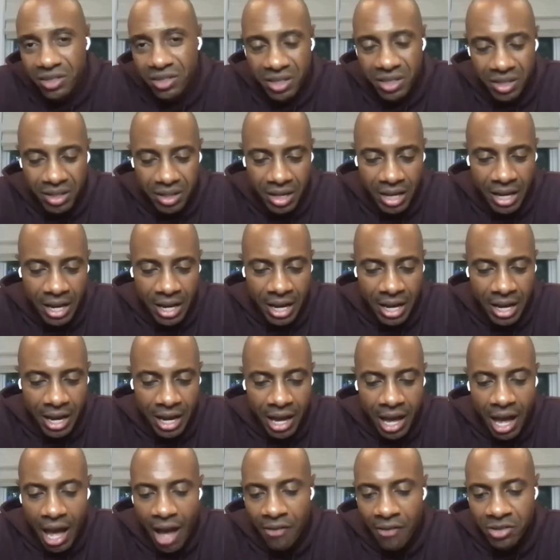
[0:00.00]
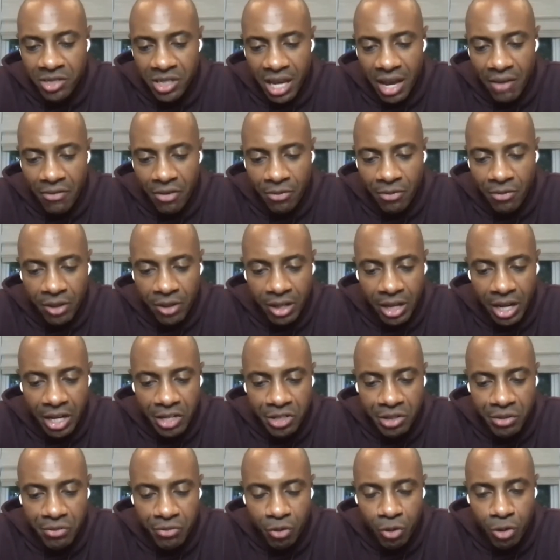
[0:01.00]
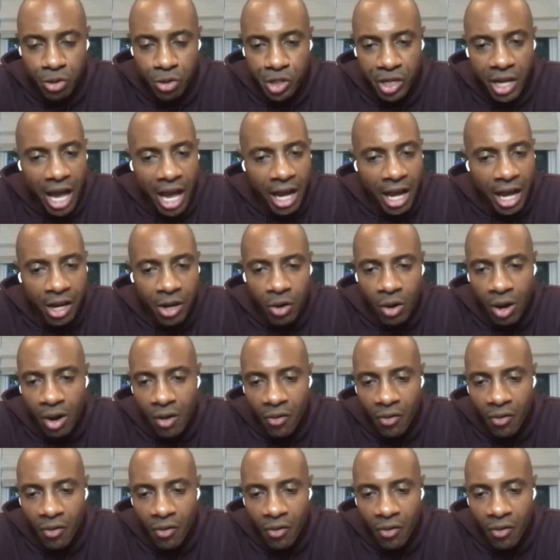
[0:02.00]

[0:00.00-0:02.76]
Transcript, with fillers: is. Uh, obviously, I have affiliation for Chicago.